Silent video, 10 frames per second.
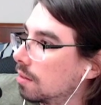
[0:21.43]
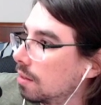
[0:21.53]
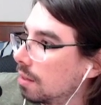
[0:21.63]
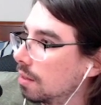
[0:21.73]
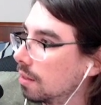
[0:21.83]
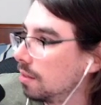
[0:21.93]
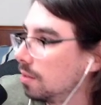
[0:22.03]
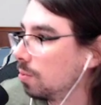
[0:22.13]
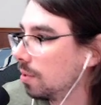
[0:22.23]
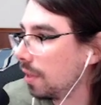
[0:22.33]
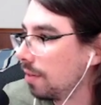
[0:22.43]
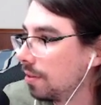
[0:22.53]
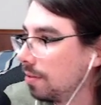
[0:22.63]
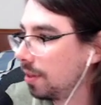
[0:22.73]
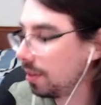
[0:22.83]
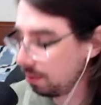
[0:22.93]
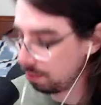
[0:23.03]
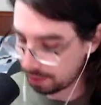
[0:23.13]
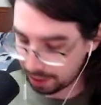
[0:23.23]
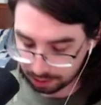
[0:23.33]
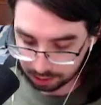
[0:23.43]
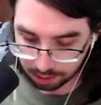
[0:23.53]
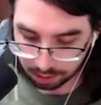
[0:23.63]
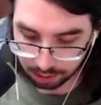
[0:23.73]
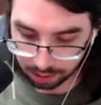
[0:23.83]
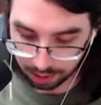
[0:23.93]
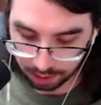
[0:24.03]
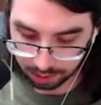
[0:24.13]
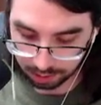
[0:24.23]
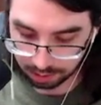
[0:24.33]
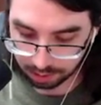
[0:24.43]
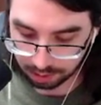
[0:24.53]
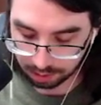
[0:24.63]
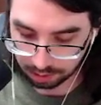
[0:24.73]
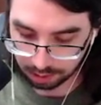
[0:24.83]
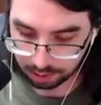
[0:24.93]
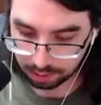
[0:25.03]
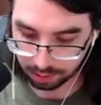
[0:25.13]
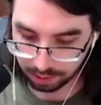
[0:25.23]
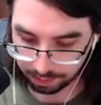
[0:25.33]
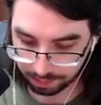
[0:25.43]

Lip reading: and we'll have the very rare early stream.